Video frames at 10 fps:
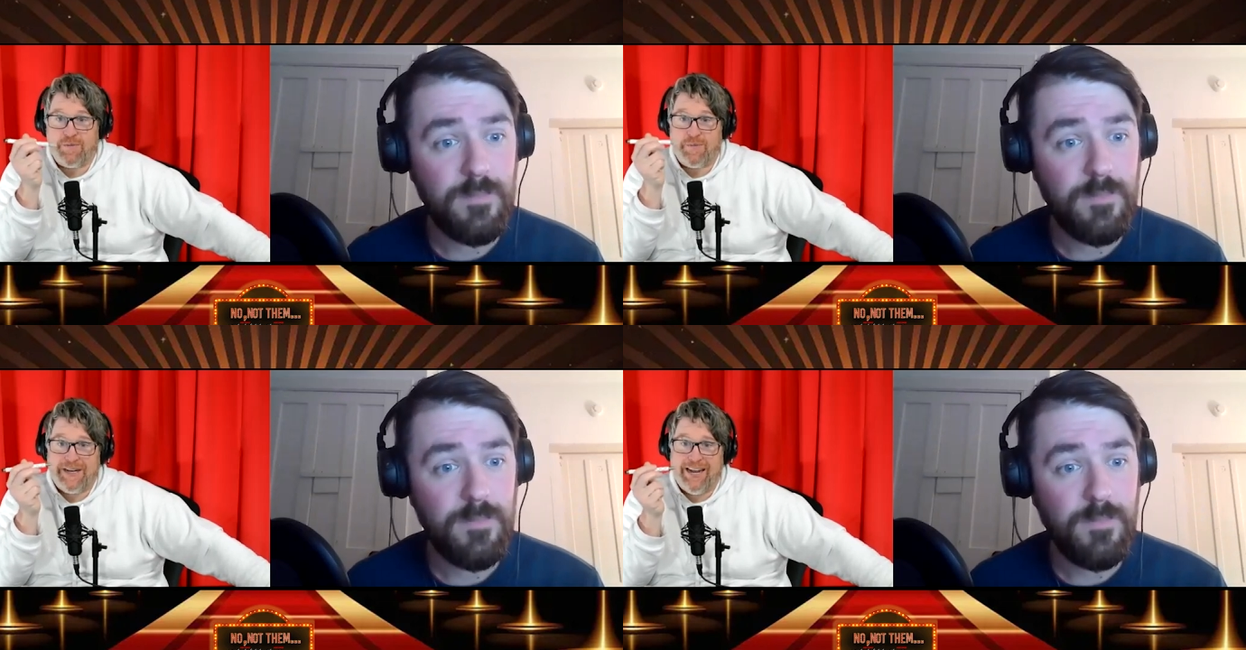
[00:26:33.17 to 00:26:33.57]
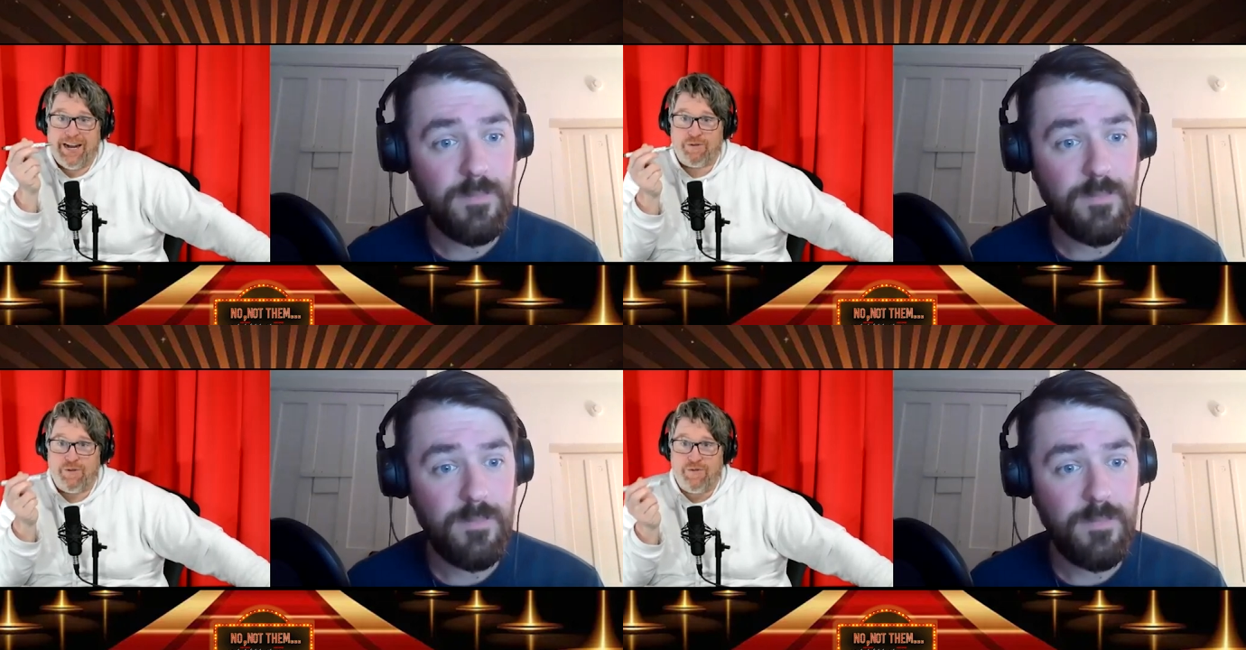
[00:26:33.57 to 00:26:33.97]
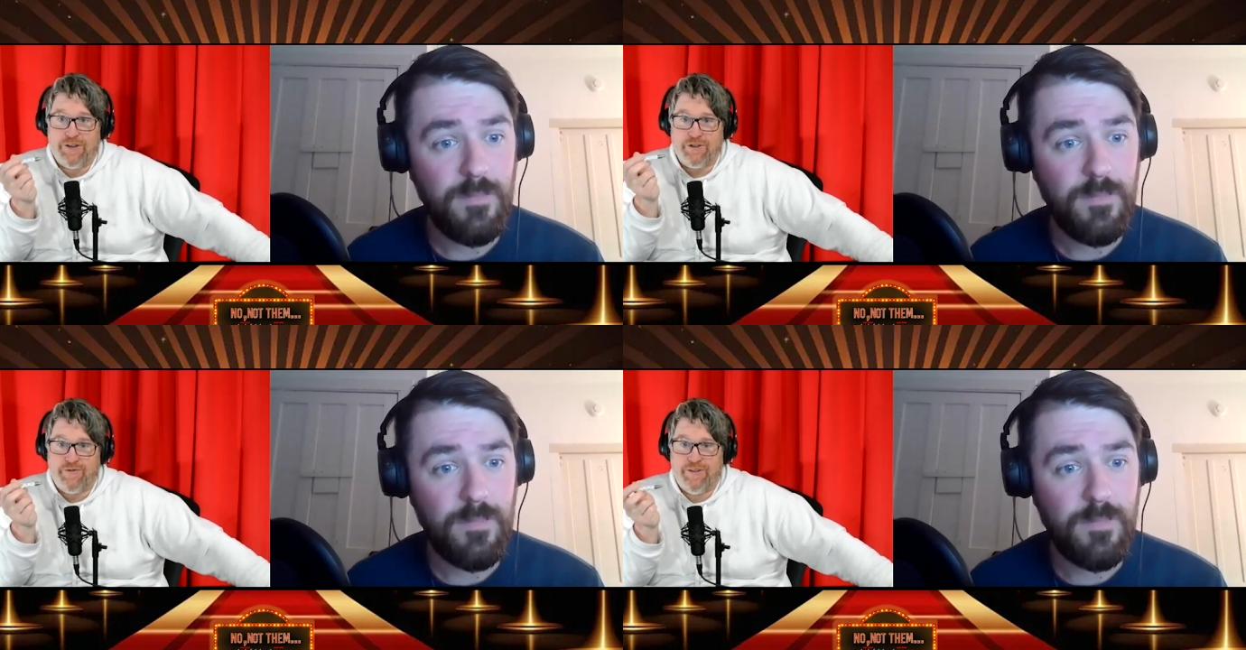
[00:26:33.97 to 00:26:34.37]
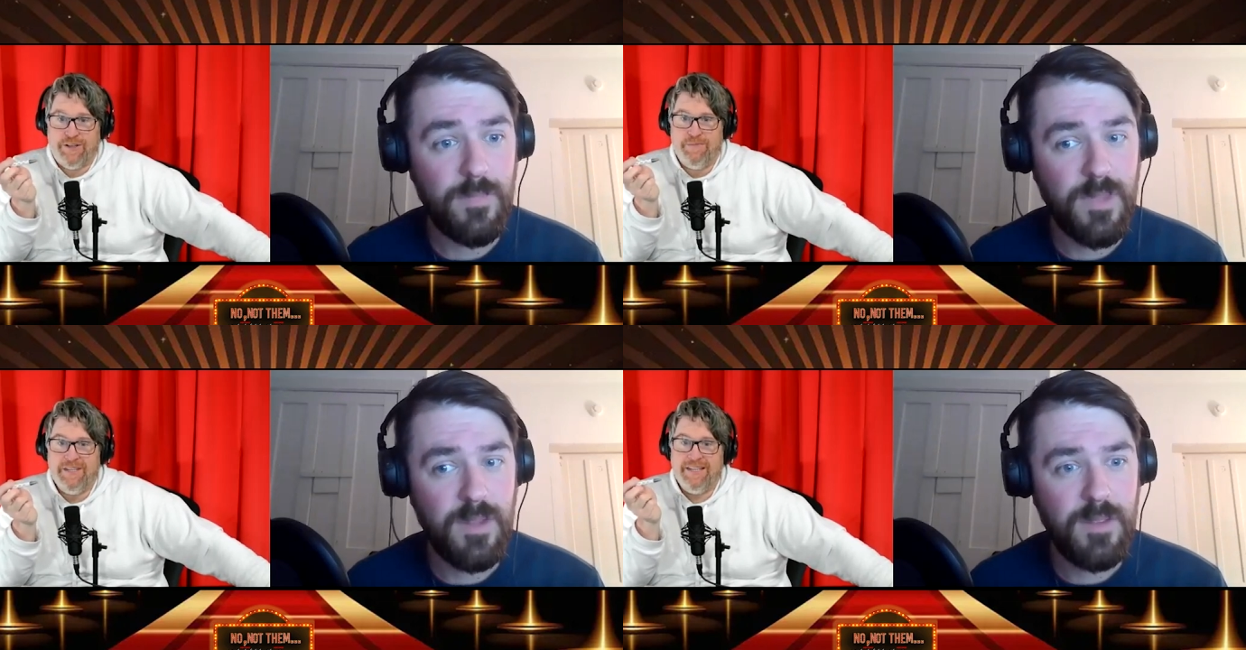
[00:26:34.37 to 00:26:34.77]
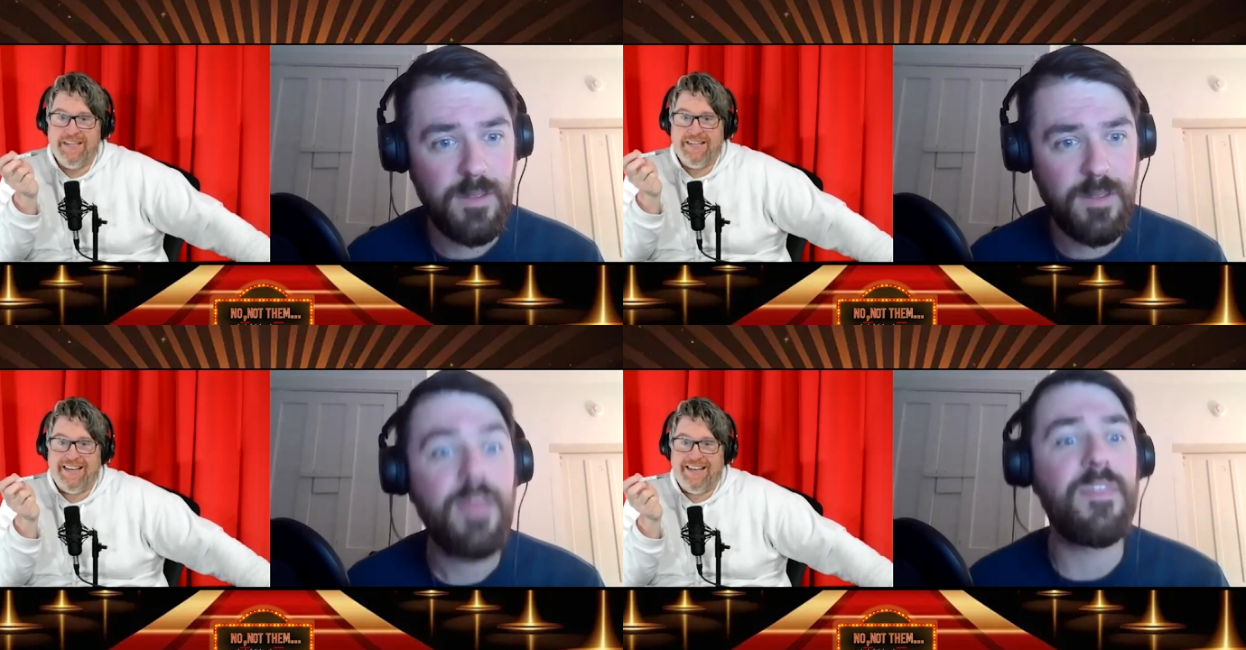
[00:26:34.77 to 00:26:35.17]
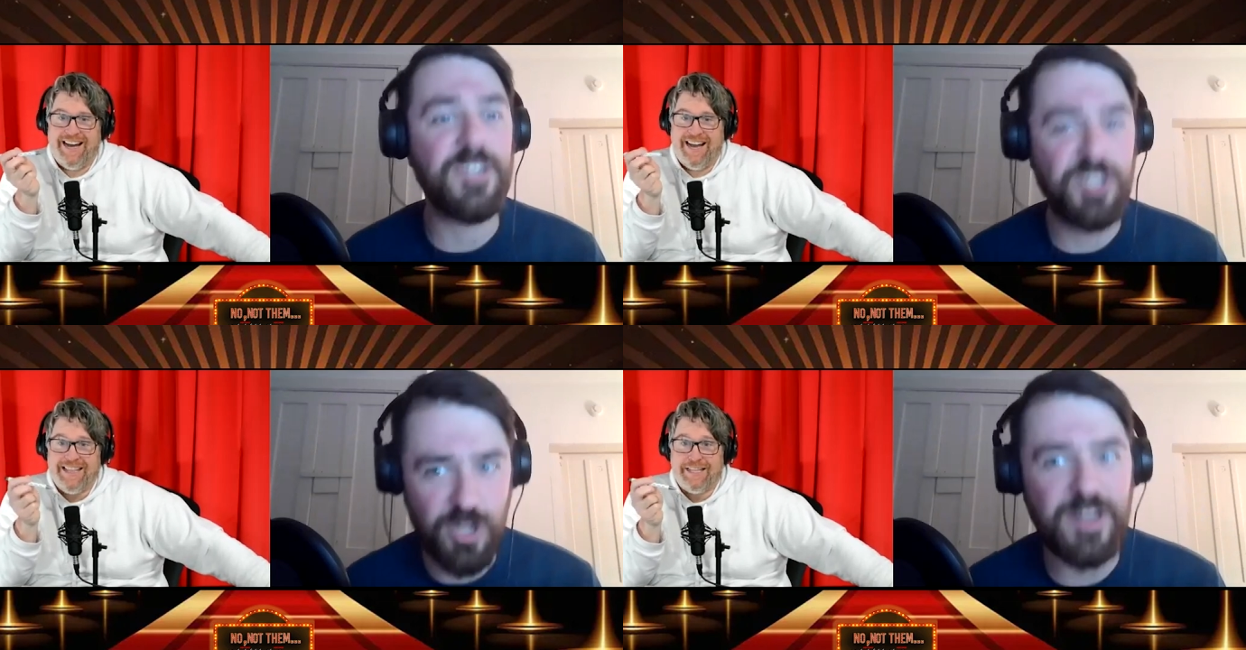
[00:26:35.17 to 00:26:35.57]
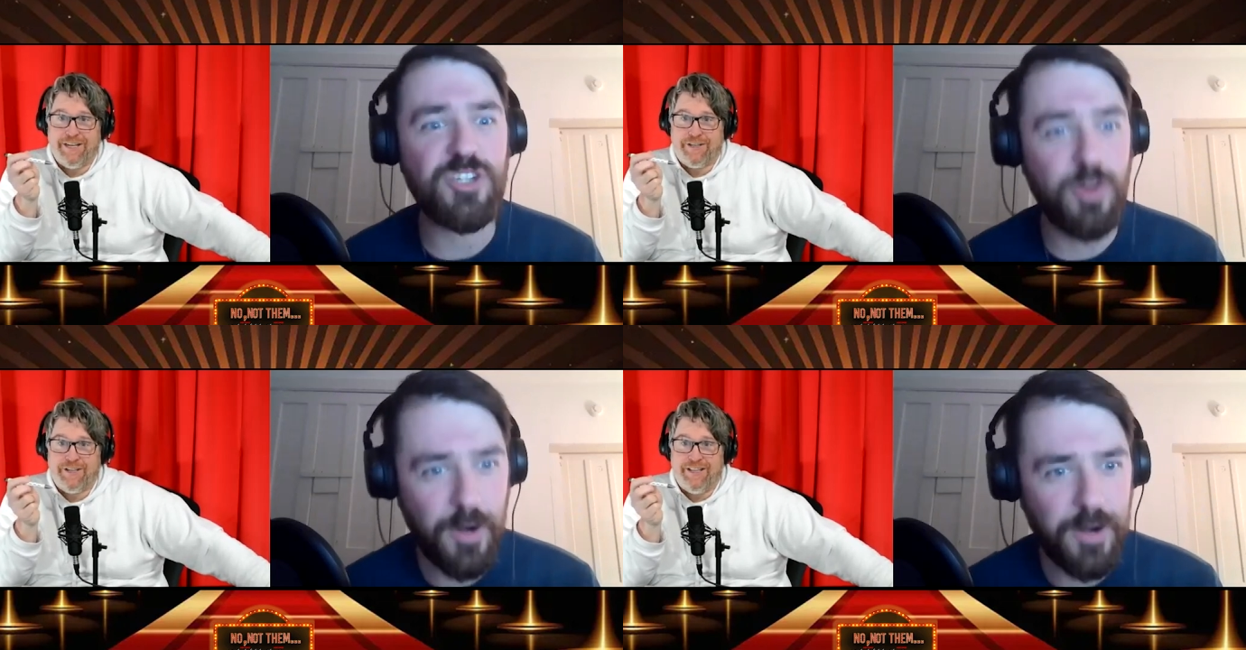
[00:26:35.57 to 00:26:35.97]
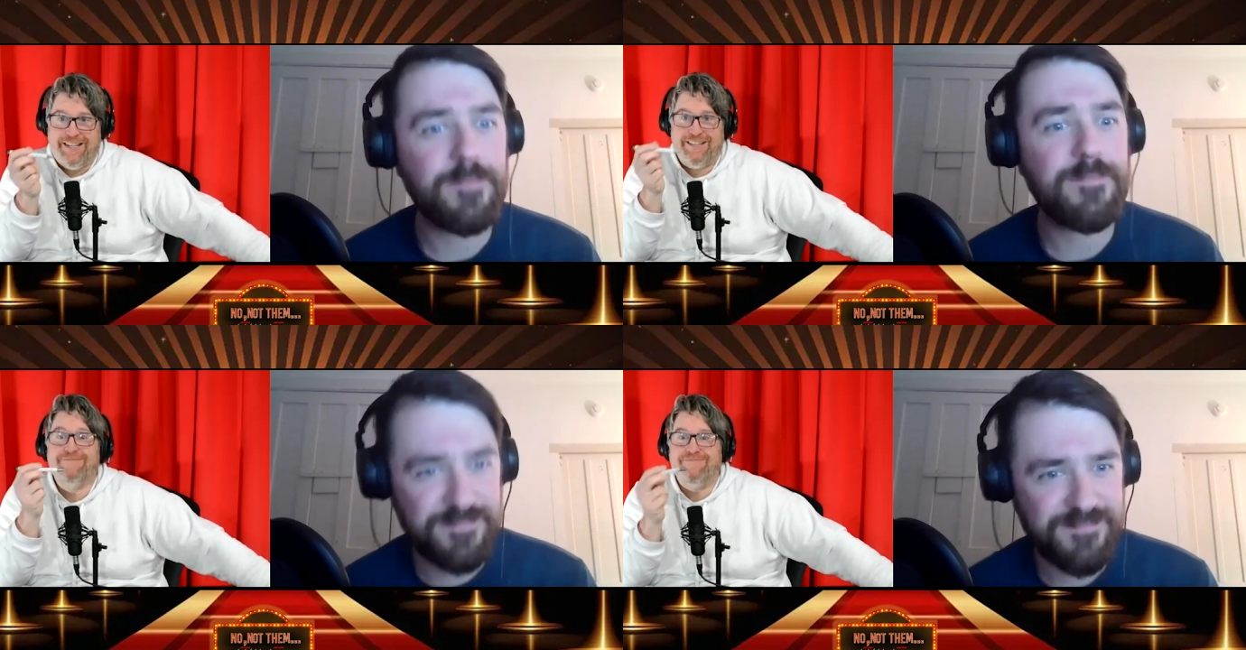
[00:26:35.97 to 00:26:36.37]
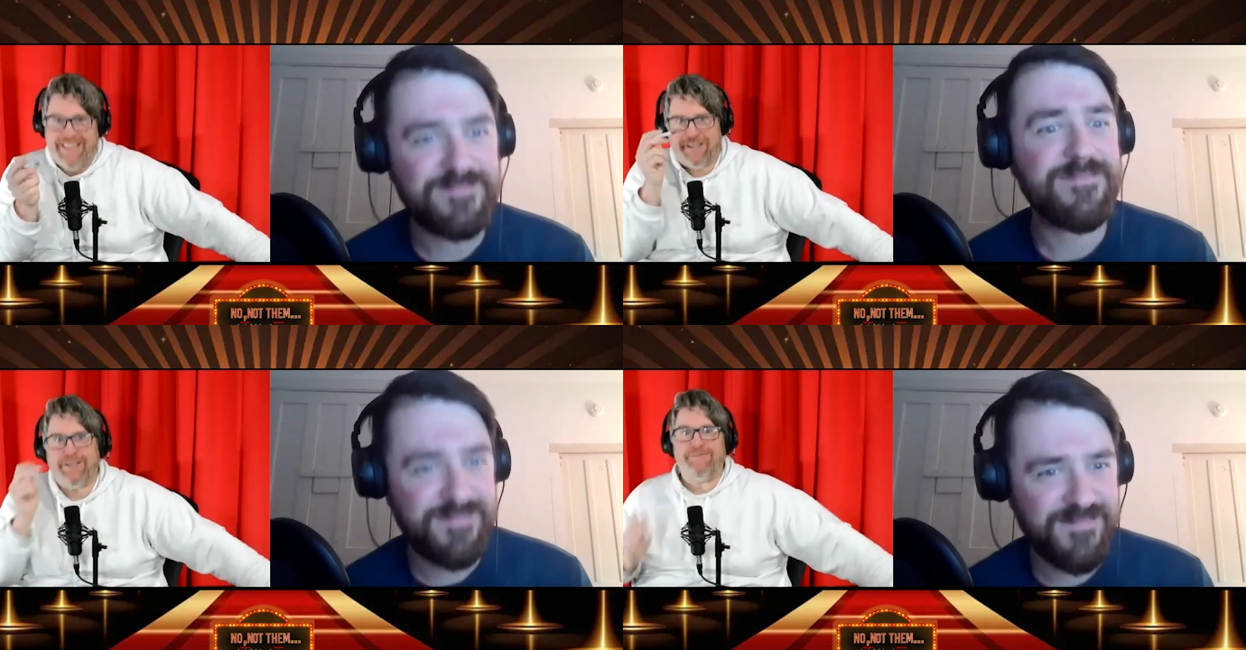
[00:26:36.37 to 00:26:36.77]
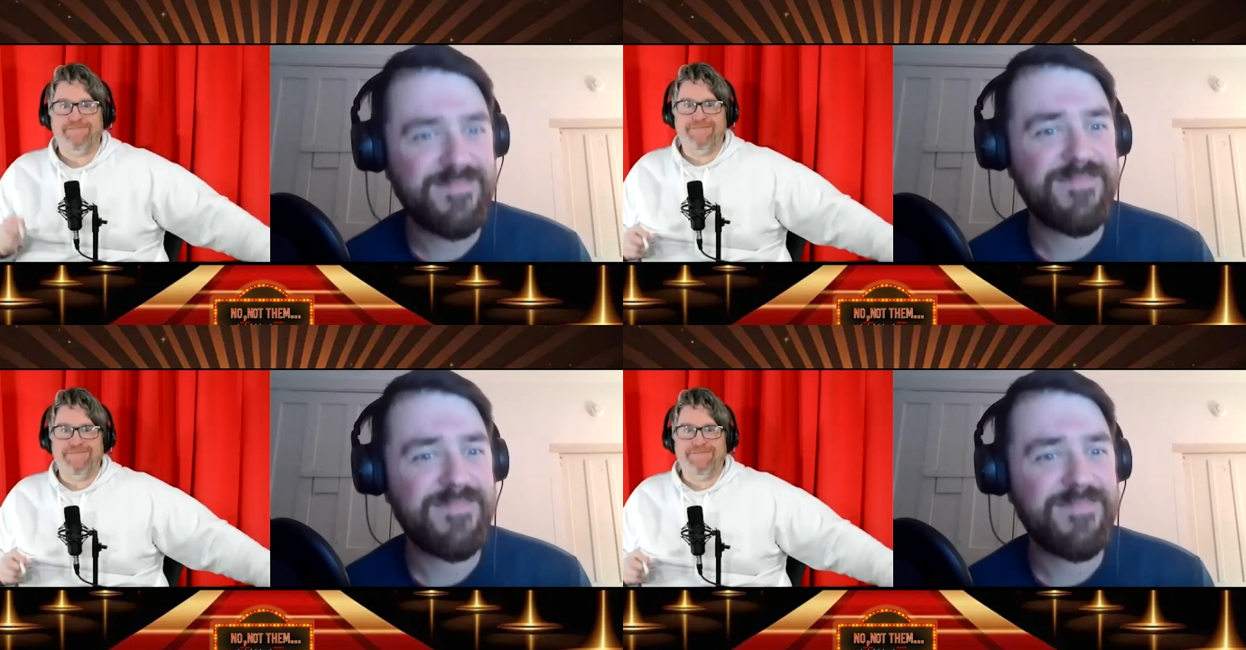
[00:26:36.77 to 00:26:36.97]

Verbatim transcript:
Speaker 1: have been an actual feature film. This should have been a short. Thank you.